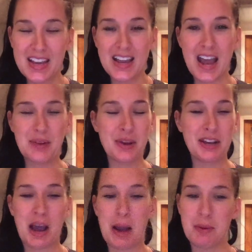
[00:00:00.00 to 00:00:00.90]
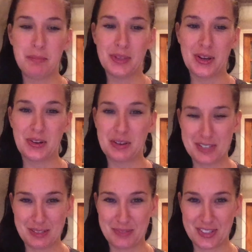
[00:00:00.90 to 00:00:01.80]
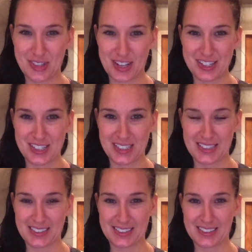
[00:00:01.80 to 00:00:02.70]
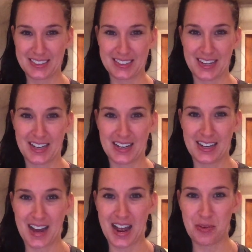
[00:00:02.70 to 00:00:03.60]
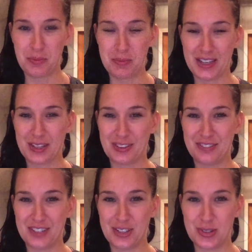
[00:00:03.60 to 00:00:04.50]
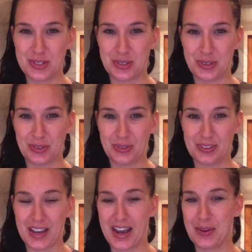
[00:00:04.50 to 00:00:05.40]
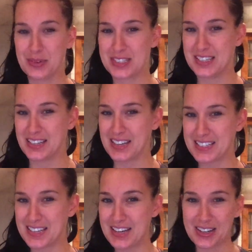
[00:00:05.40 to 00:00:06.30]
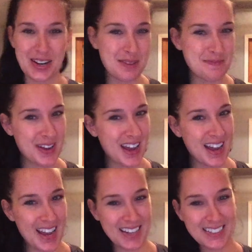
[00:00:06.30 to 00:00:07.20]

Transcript: anyway, comment below, give me some suggestions. I will make another video soon. I will see you guys later. Bye.